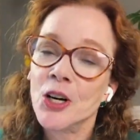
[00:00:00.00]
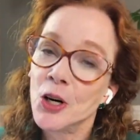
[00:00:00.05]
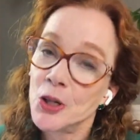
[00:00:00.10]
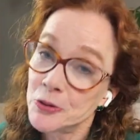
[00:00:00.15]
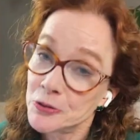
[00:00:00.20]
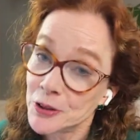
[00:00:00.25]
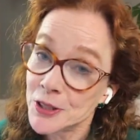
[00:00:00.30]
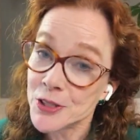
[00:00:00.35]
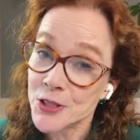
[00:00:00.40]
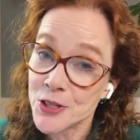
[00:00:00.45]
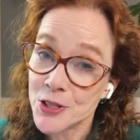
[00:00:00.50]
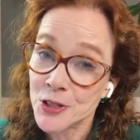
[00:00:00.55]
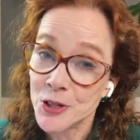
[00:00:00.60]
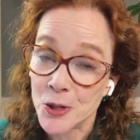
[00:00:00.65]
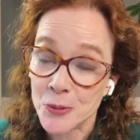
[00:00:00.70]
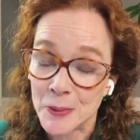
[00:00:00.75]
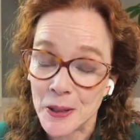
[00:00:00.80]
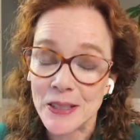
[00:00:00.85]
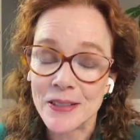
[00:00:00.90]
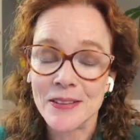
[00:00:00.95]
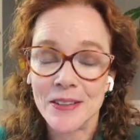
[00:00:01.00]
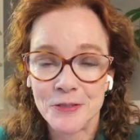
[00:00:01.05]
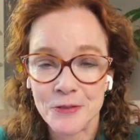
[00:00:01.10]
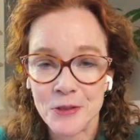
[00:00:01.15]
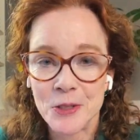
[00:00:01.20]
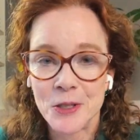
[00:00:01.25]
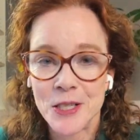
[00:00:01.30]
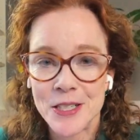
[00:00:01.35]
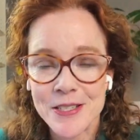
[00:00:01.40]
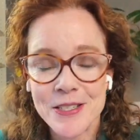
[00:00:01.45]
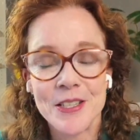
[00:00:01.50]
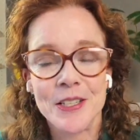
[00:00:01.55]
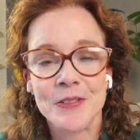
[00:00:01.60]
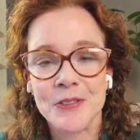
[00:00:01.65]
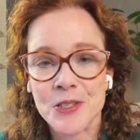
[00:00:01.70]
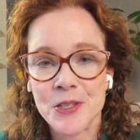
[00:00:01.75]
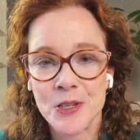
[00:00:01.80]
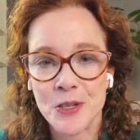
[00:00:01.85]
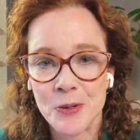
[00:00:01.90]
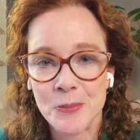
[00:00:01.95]
over in Sonoma, of course, on
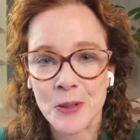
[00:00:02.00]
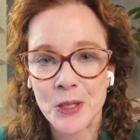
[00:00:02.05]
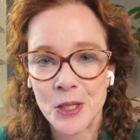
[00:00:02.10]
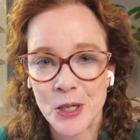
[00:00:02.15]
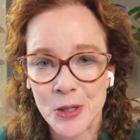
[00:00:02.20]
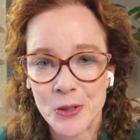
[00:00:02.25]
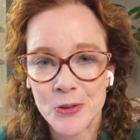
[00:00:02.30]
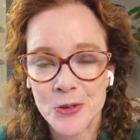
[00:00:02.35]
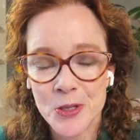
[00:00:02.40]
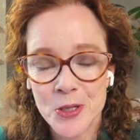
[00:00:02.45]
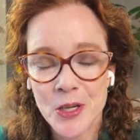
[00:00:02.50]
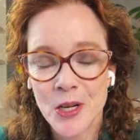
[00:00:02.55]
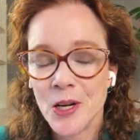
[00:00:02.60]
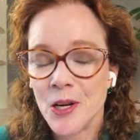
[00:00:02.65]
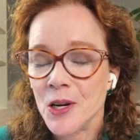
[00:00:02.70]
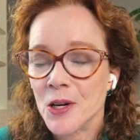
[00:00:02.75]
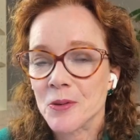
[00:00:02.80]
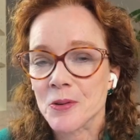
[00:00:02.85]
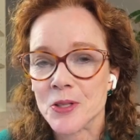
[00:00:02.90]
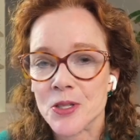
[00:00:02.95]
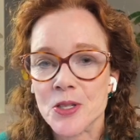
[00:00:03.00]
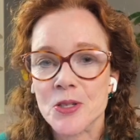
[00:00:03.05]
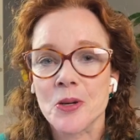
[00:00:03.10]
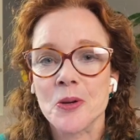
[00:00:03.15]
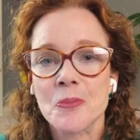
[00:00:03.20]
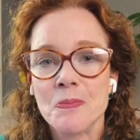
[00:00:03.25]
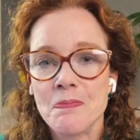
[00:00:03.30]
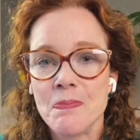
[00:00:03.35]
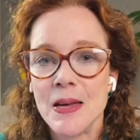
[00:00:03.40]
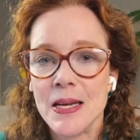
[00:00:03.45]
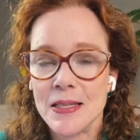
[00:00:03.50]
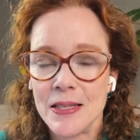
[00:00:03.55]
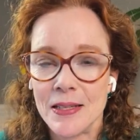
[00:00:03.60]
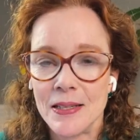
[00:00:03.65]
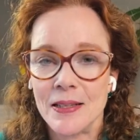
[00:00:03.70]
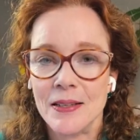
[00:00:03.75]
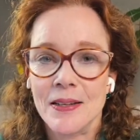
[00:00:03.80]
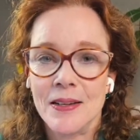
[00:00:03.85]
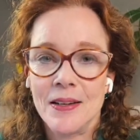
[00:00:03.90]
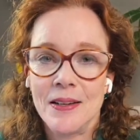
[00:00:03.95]
the Sonoma coast, where so
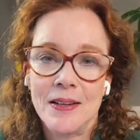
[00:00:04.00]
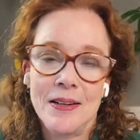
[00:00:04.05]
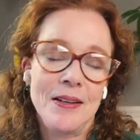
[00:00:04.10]
many